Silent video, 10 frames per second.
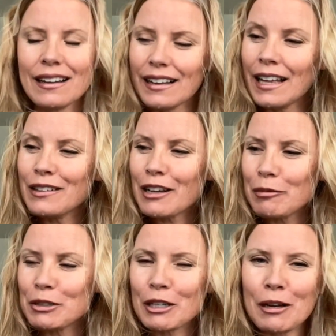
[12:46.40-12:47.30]

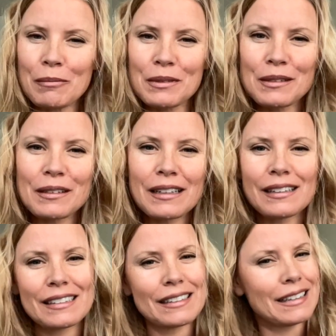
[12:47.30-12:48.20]
Helicopter comes,
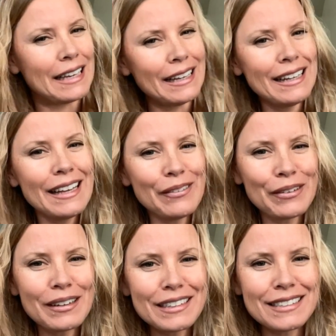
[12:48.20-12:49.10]
Get in.
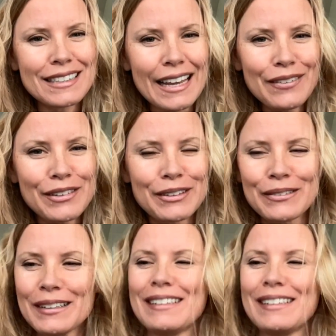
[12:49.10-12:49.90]
We're going to save you.